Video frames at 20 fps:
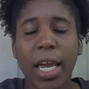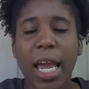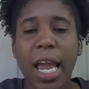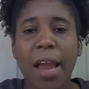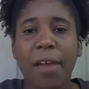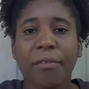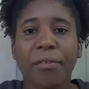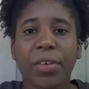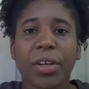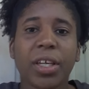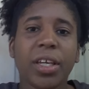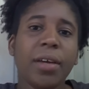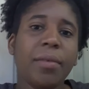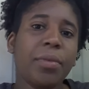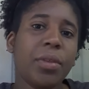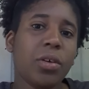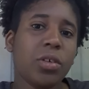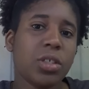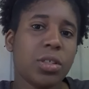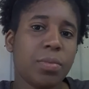and forgive
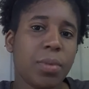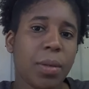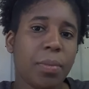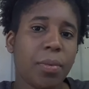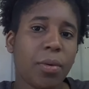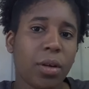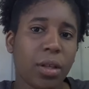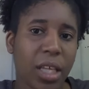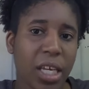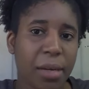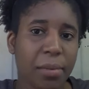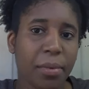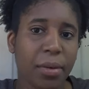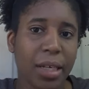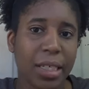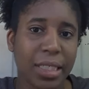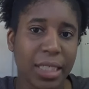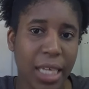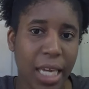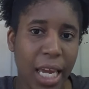those people who are labeled
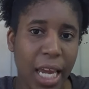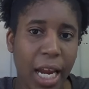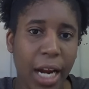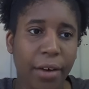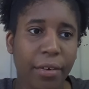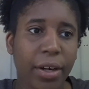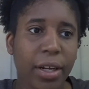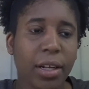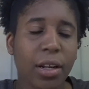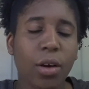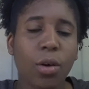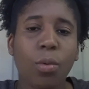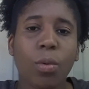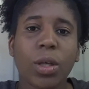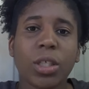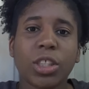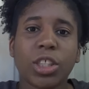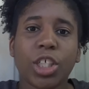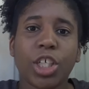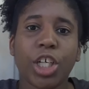as Karen, who
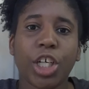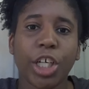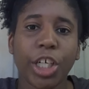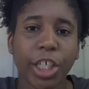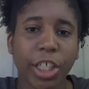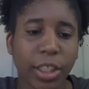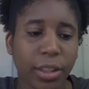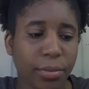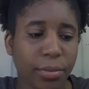wants to hurt